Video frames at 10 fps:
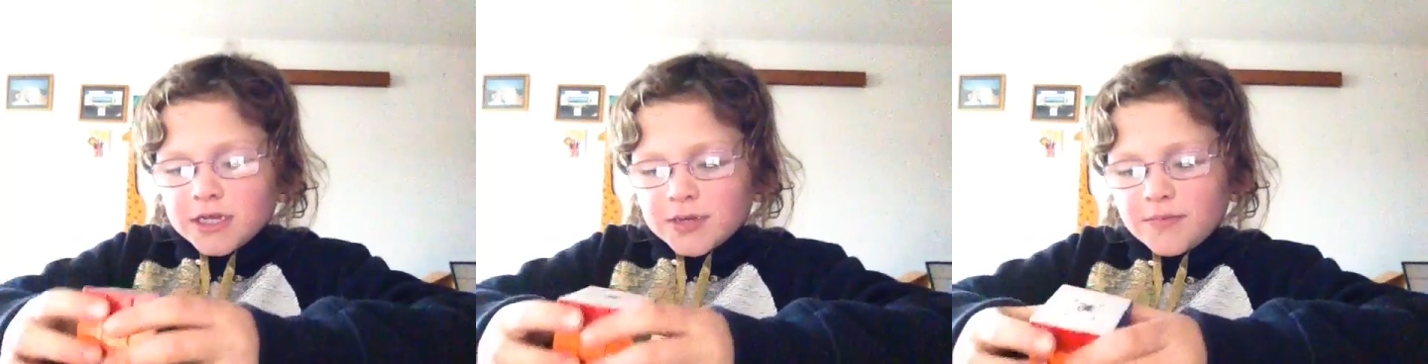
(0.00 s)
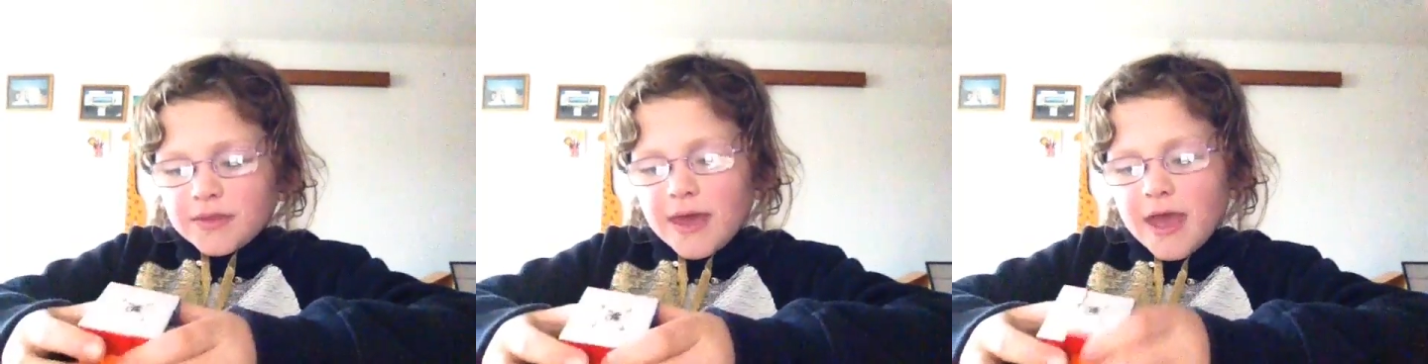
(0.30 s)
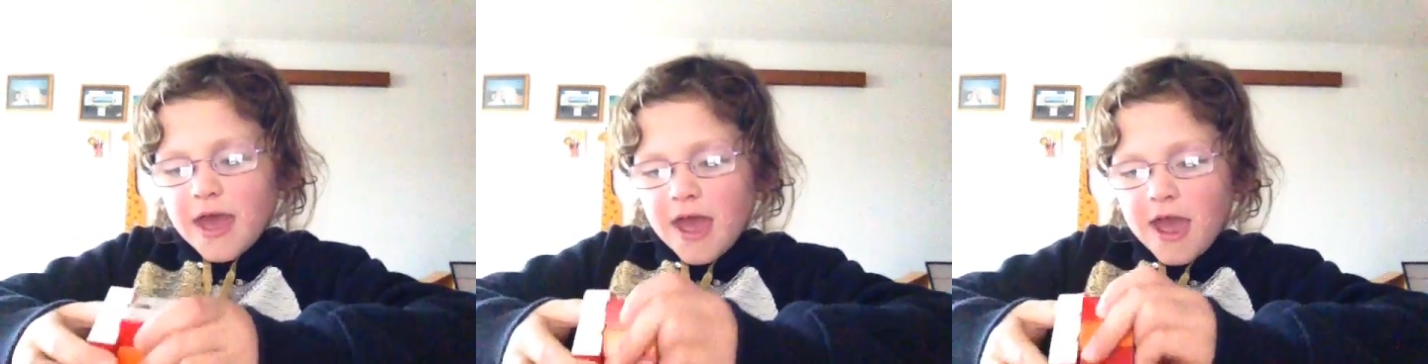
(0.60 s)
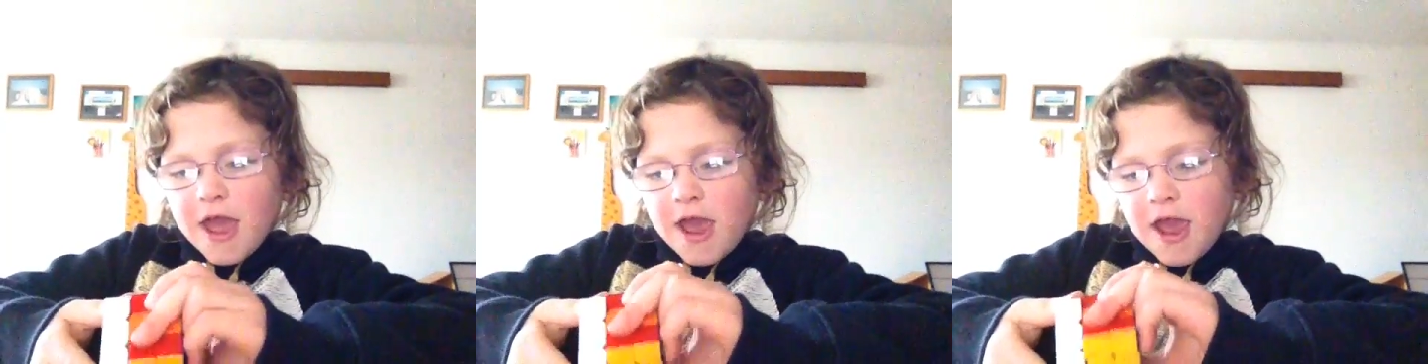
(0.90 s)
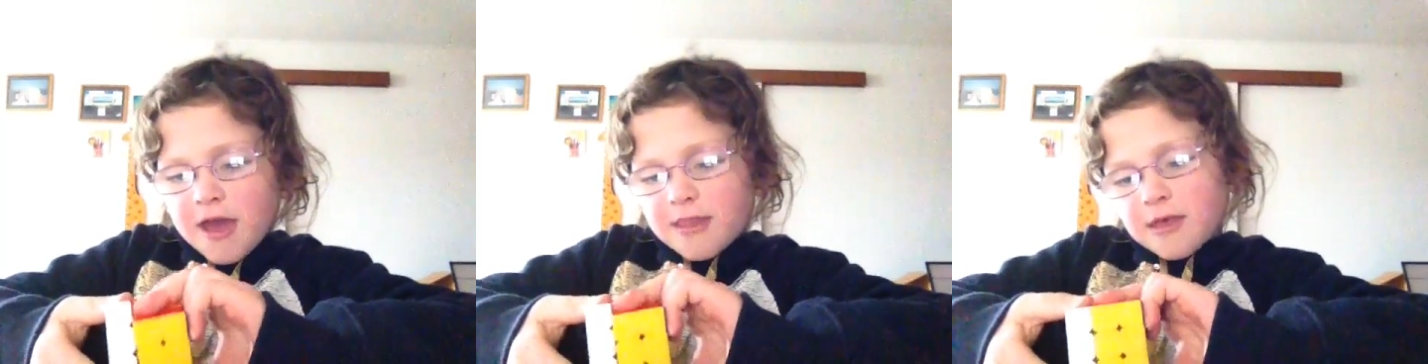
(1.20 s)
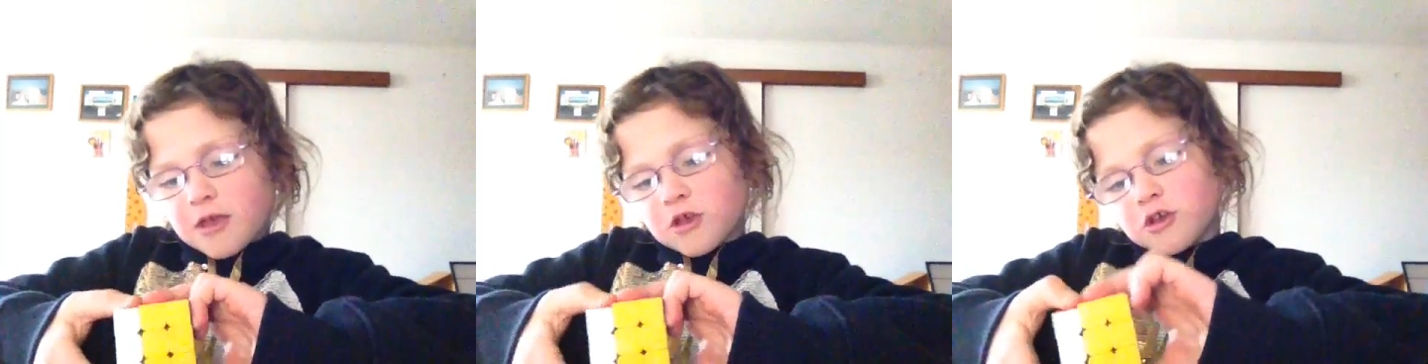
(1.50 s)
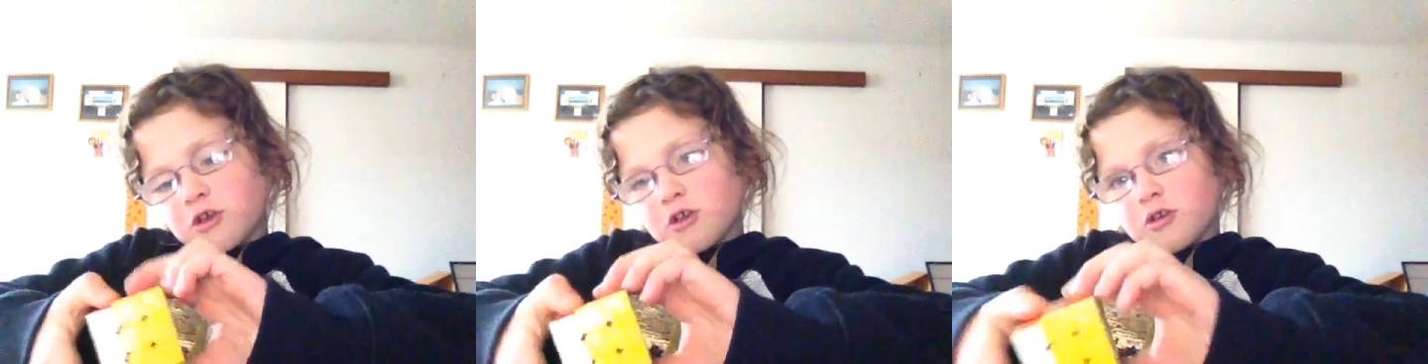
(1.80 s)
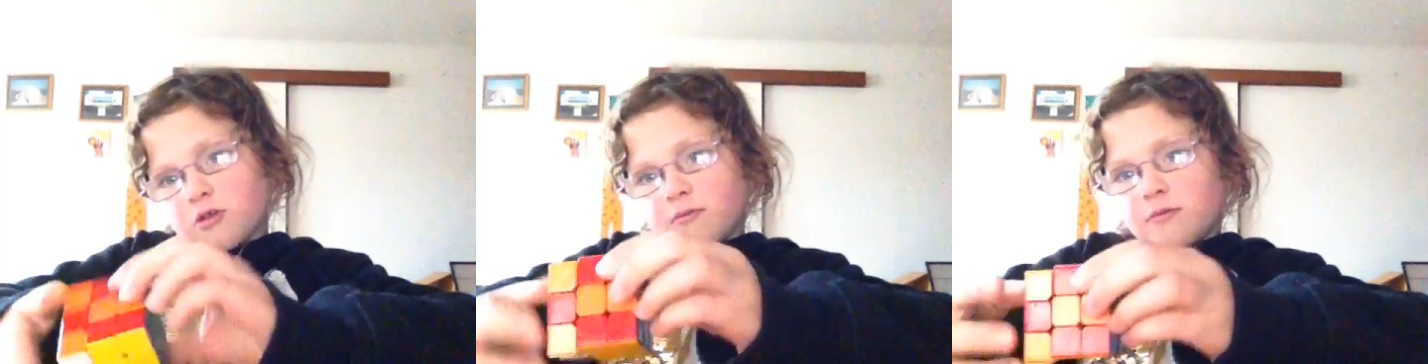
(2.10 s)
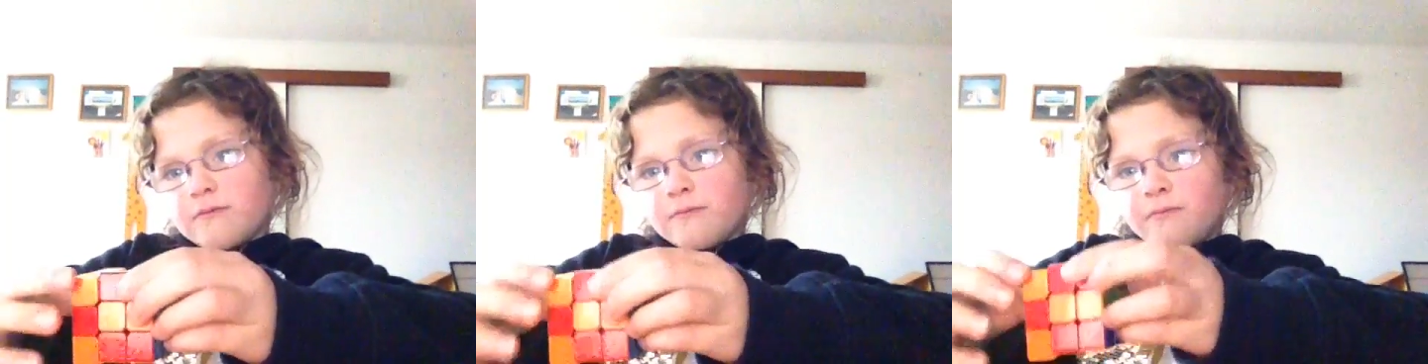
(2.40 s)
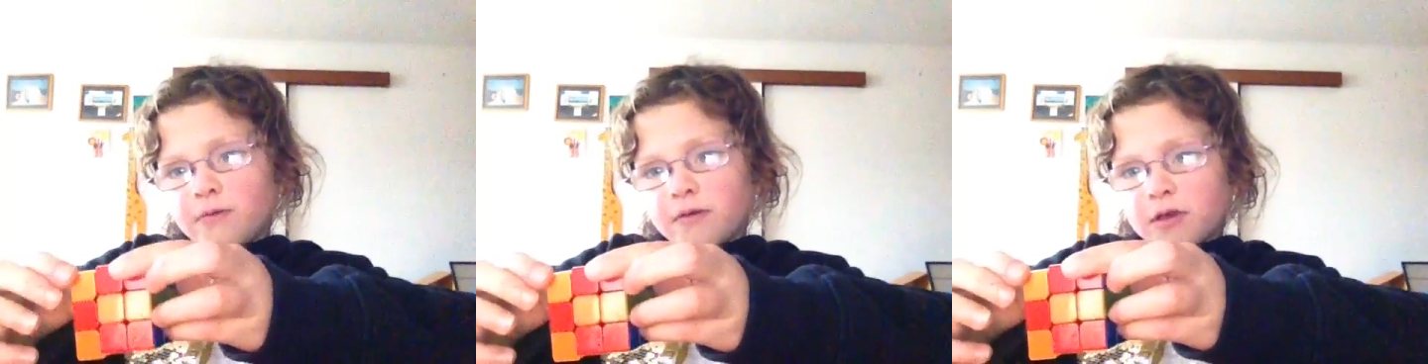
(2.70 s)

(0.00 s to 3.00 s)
shouldn't be there. And then you flip